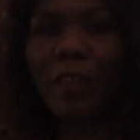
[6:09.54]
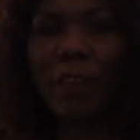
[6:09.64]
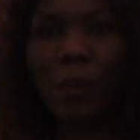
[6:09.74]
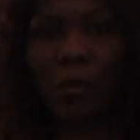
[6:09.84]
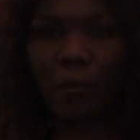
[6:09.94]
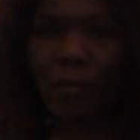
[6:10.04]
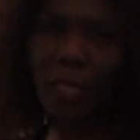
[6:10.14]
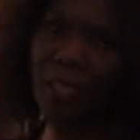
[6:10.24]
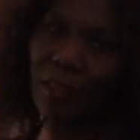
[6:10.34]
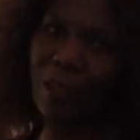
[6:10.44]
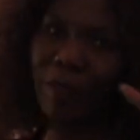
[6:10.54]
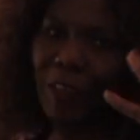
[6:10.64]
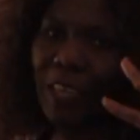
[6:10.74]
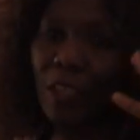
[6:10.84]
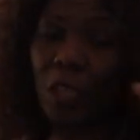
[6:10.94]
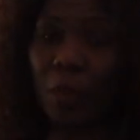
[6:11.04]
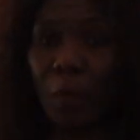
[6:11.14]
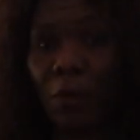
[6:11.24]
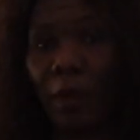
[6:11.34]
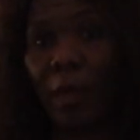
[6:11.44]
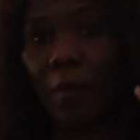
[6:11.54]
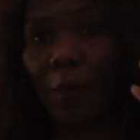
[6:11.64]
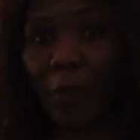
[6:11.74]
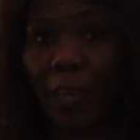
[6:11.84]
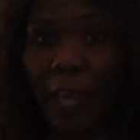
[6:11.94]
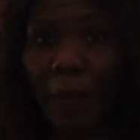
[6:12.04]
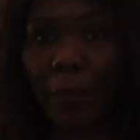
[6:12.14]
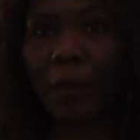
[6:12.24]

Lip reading: the vlog, please don't forget to subscribe, okay?